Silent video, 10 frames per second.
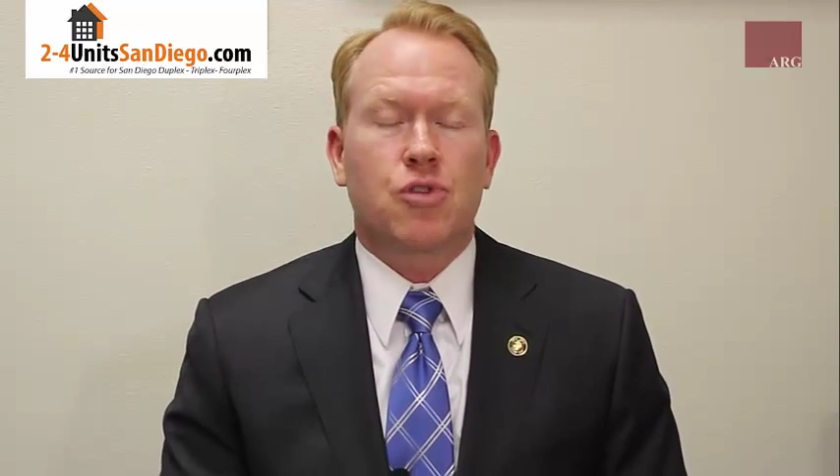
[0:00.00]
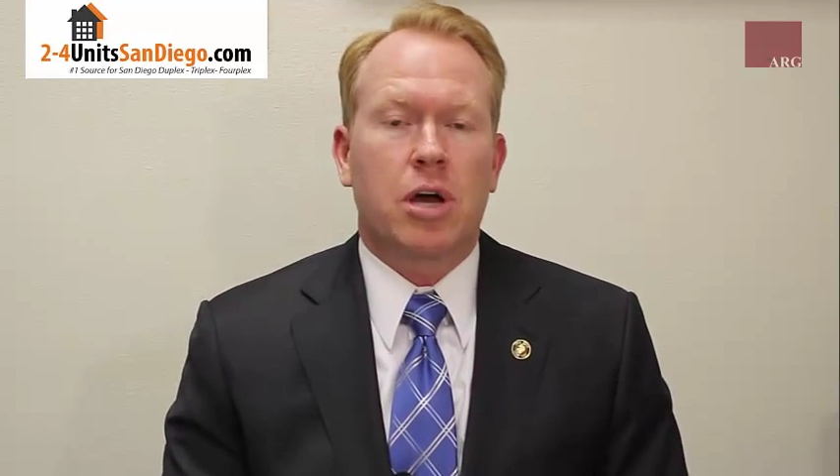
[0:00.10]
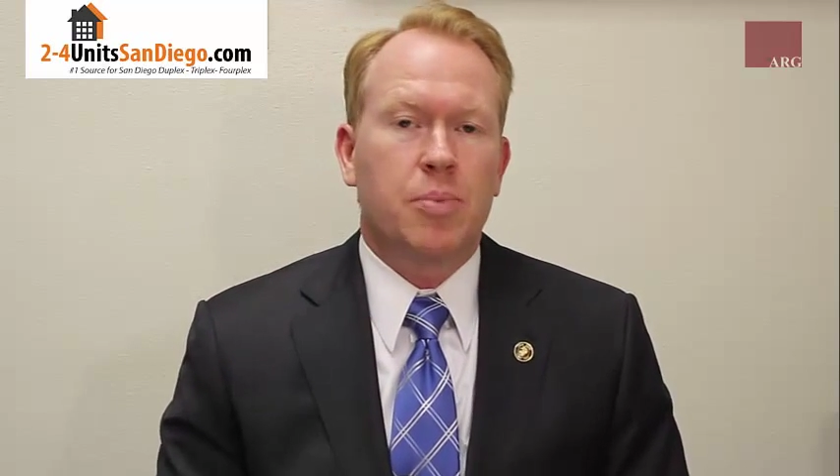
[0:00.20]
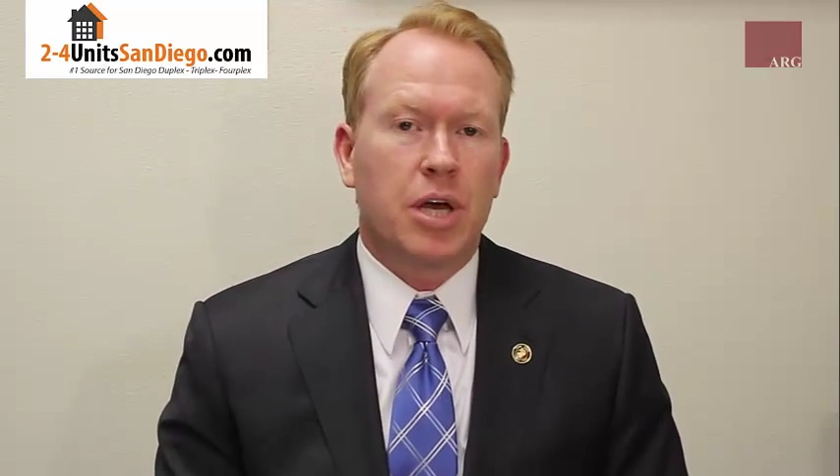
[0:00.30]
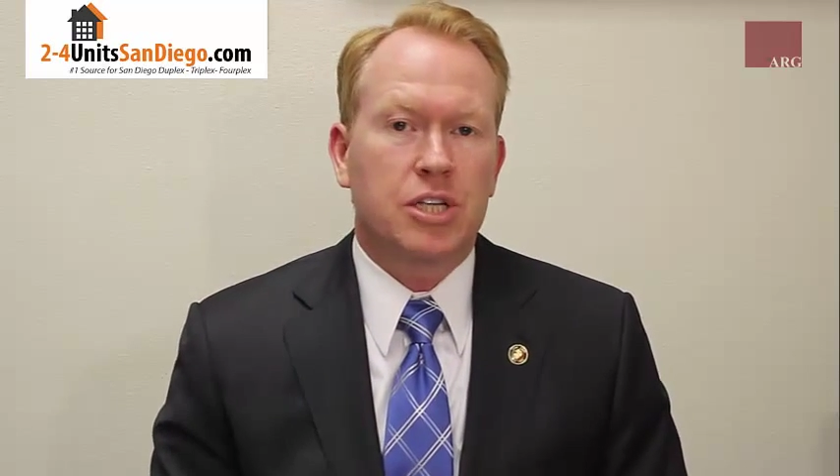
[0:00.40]

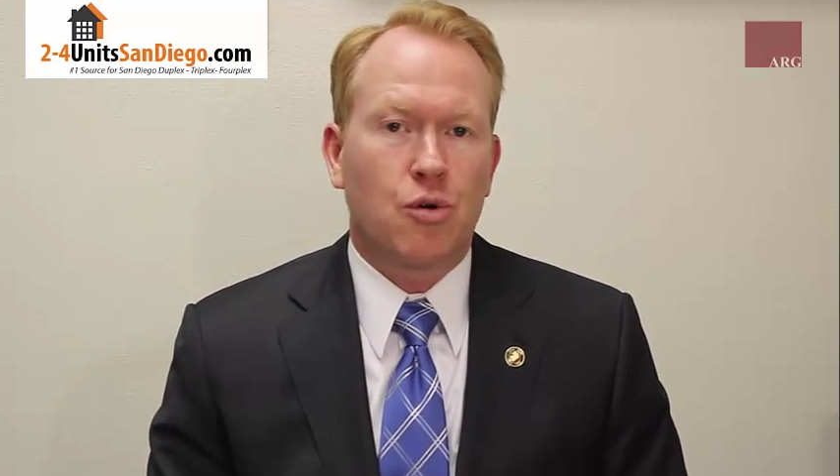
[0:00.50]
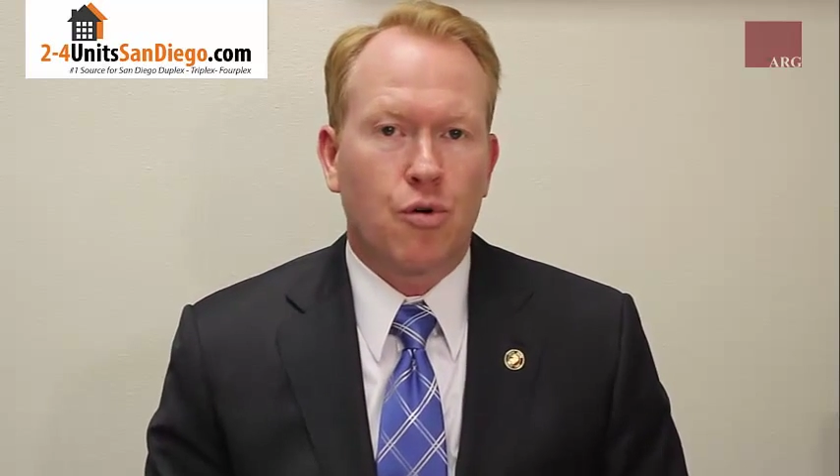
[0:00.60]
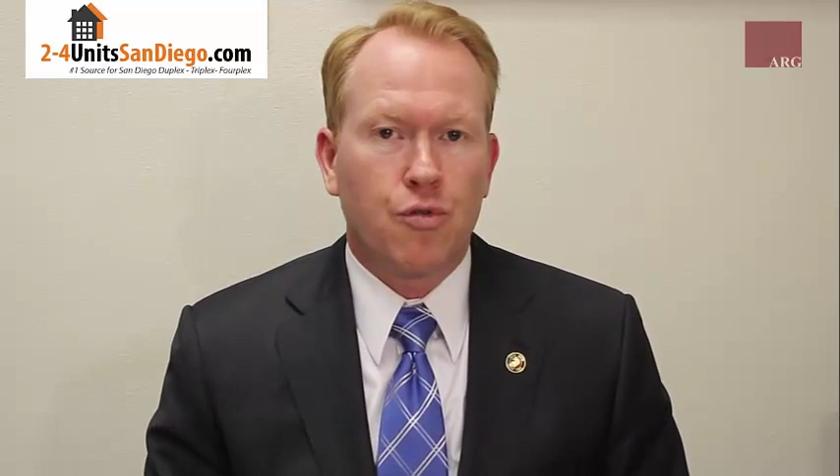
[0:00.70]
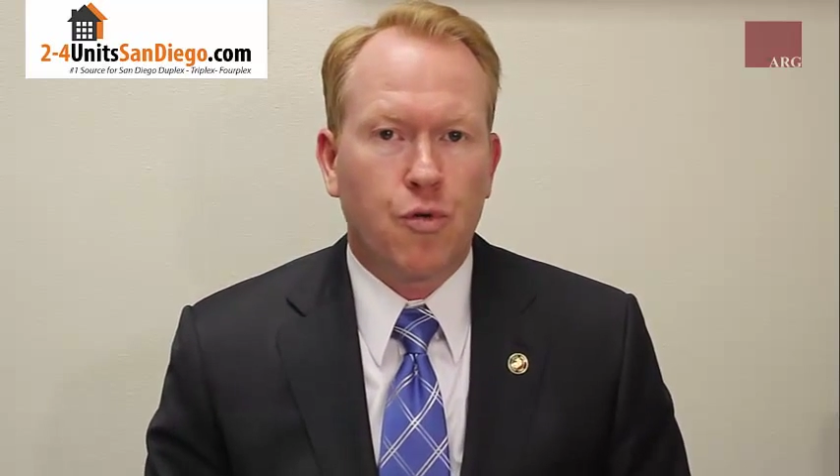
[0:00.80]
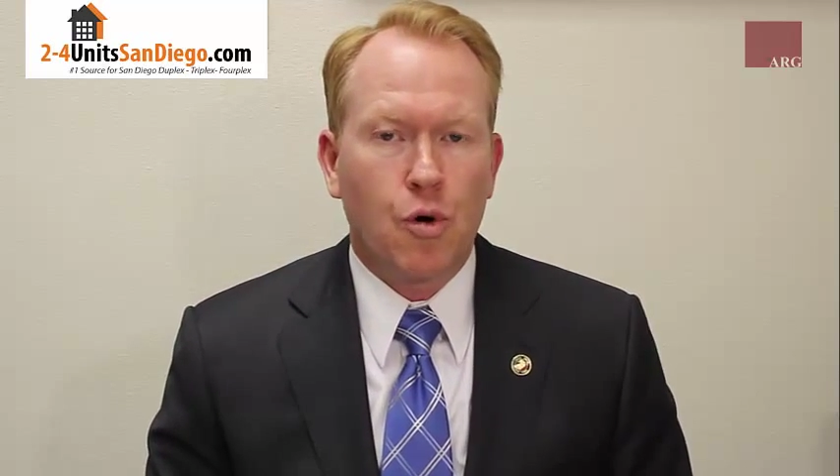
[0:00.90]
triplex,
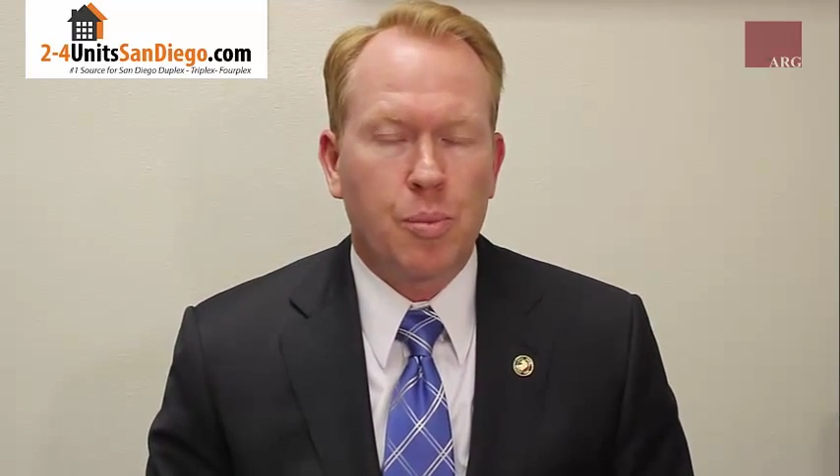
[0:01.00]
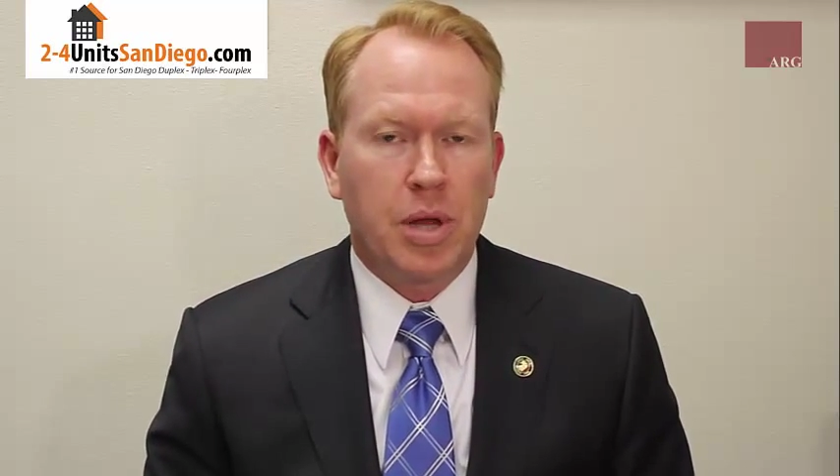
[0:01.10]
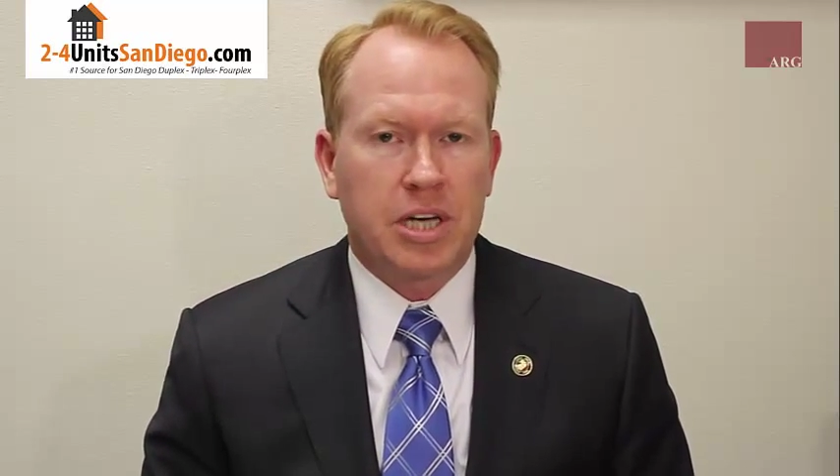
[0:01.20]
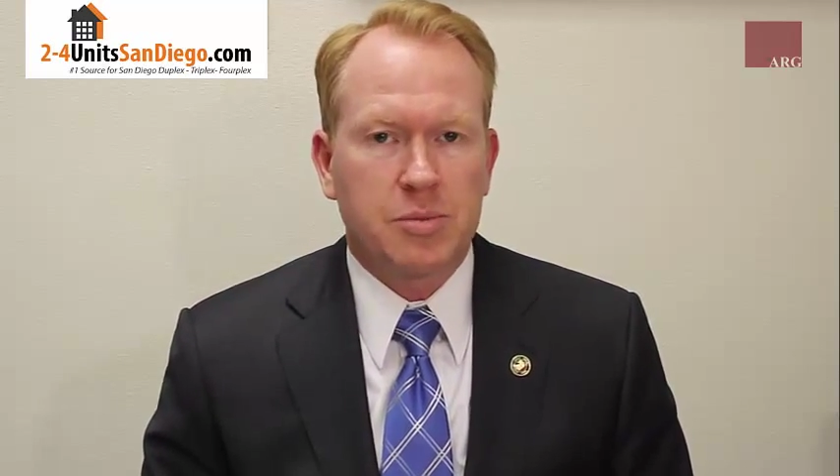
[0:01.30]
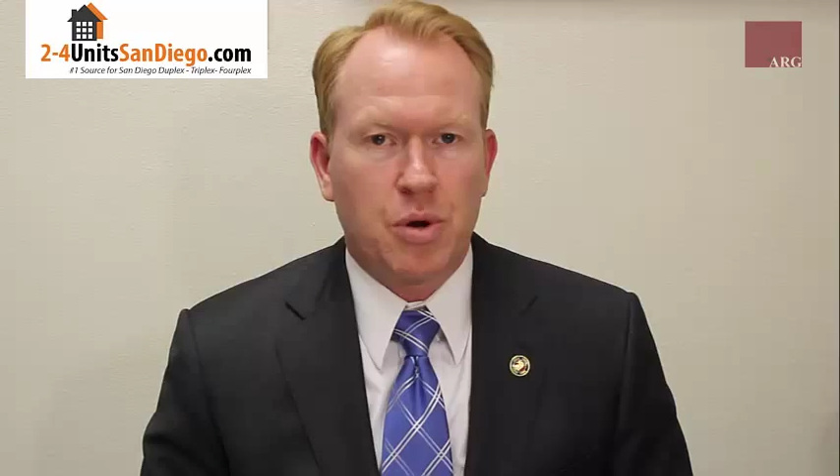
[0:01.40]
or
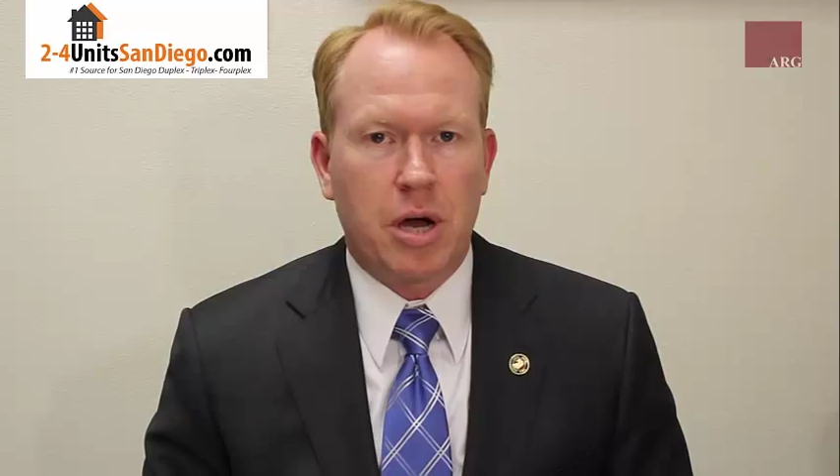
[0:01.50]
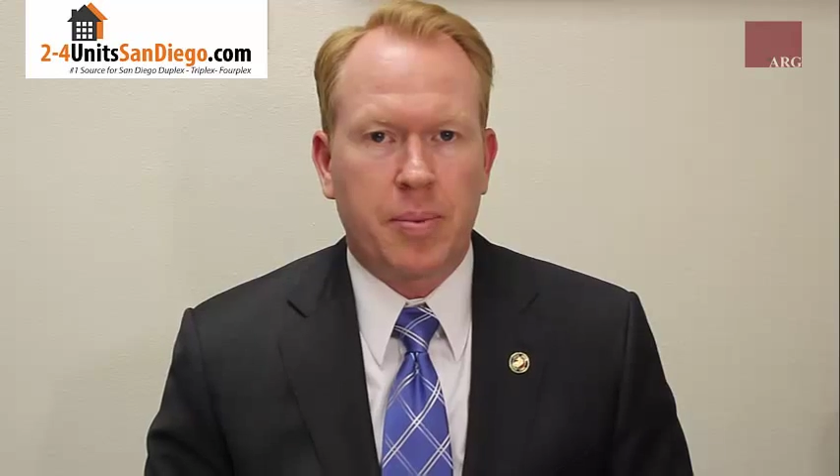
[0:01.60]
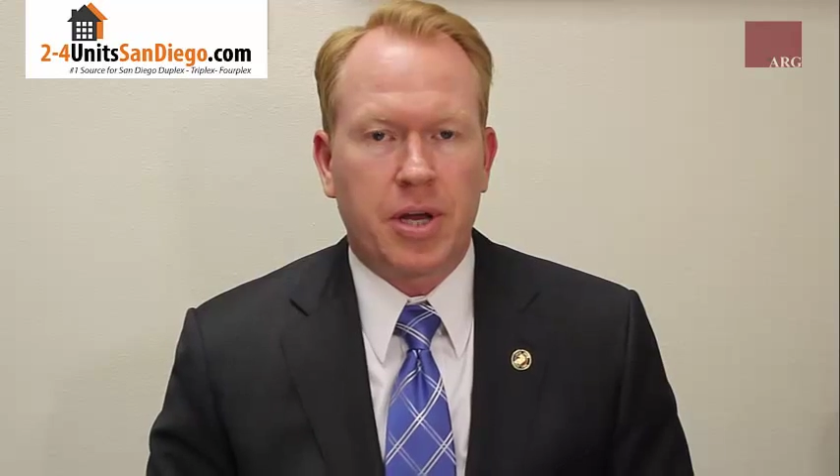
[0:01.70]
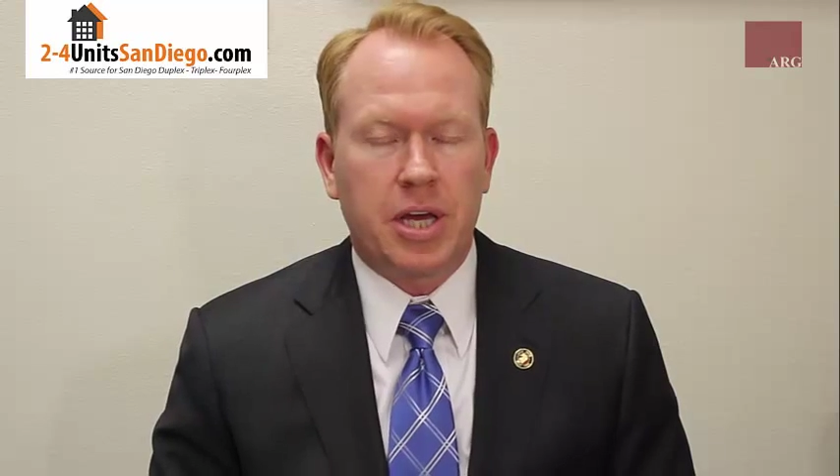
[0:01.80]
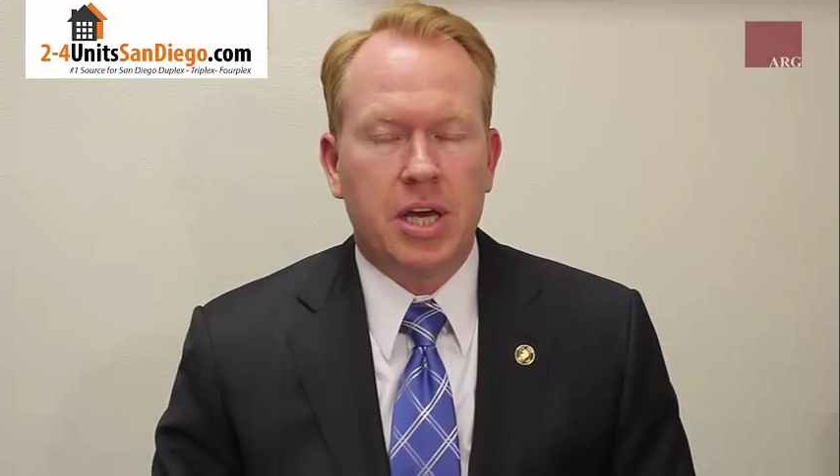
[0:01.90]
fourplex
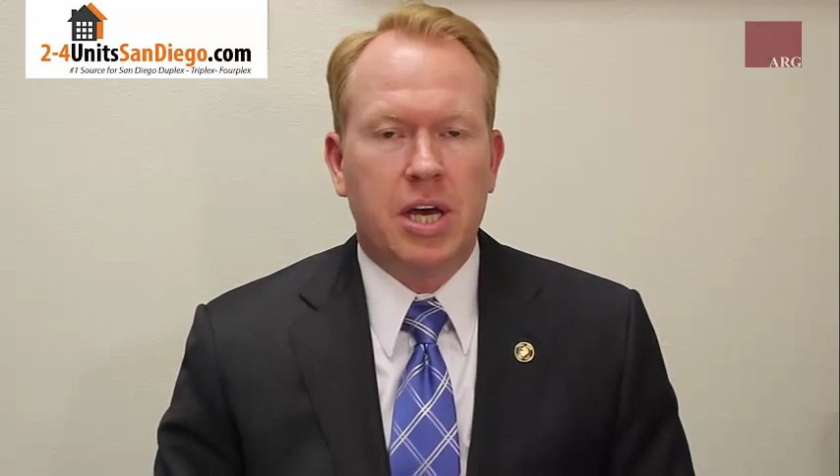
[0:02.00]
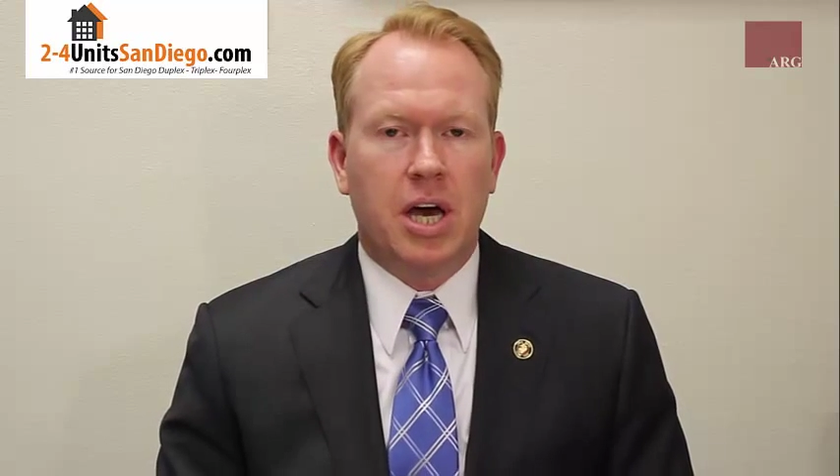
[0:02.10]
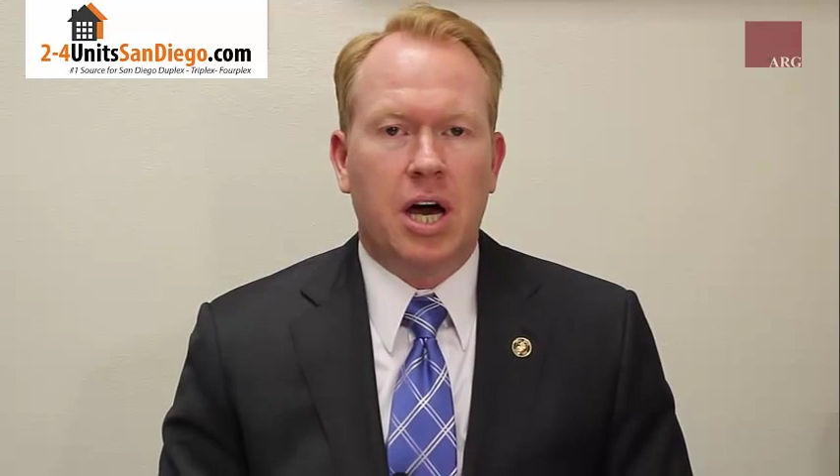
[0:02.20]
property.